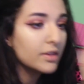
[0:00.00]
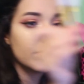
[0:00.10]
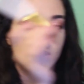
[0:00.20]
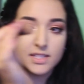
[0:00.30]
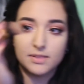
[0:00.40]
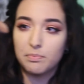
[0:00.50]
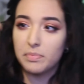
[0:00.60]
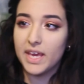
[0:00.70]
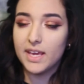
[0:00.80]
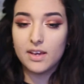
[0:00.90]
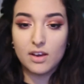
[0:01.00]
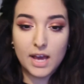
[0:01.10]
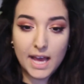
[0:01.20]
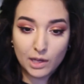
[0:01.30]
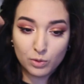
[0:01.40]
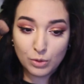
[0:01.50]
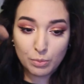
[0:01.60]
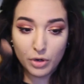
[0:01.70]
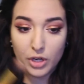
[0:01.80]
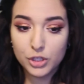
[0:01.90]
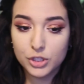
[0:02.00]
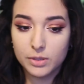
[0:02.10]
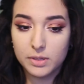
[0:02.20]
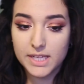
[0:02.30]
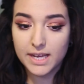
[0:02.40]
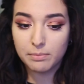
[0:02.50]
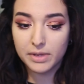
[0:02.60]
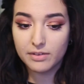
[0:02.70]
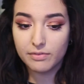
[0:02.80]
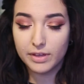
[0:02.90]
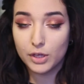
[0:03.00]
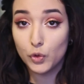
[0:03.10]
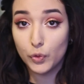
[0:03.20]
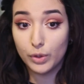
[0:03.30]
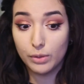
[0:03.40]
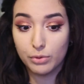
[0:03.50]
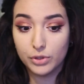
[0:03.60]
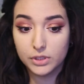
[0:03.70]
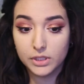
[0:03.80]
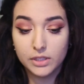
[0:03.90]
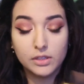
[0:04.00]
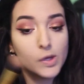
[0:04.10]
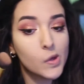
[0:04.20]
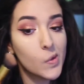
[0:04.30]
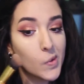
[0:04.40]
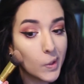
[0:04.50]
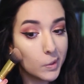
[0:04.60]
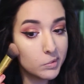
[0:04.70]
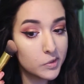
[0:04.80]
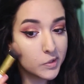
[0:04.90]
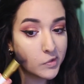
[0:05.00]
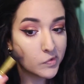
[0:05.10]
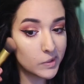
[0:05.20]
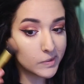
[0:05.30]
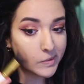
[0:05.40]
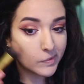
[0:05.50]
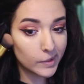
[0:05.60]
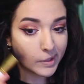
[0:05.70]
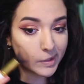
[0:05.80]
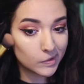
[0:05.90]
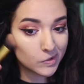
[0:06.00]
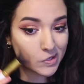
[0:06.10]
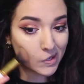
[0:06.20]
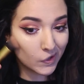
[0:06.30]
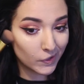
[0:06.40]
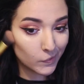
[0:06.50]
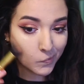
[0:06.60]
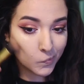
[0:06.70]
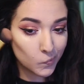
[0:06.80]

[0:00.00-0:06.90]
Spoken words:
this big angled brush. I'm going to take Benefit Hoola Bronzer. I'm just going to first create a harsh line